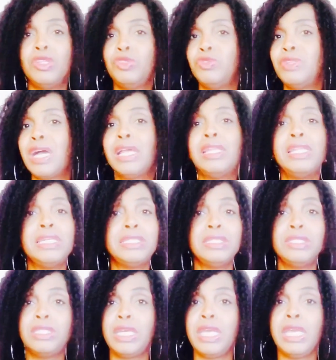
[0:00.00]
Do not
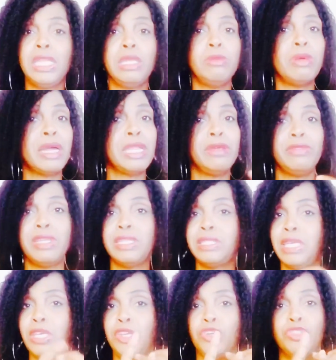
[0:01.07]
listen to anybody if they
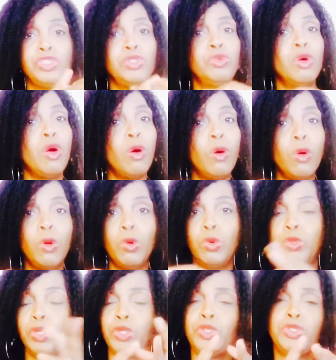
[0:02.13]
say you're too
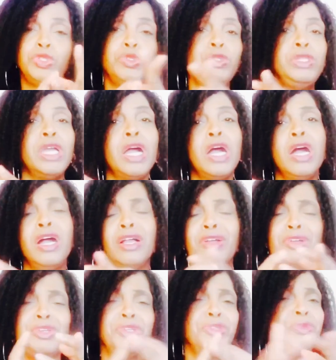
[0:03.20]
old or you're too young,
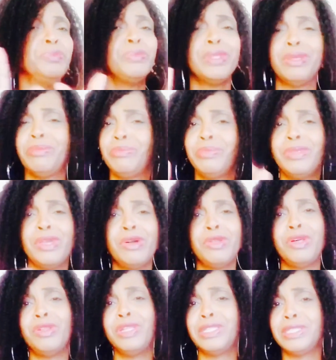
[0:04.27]
or you know,
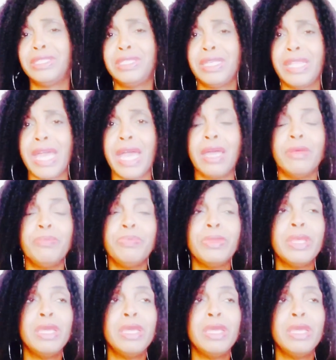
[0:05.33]
don't listen to that,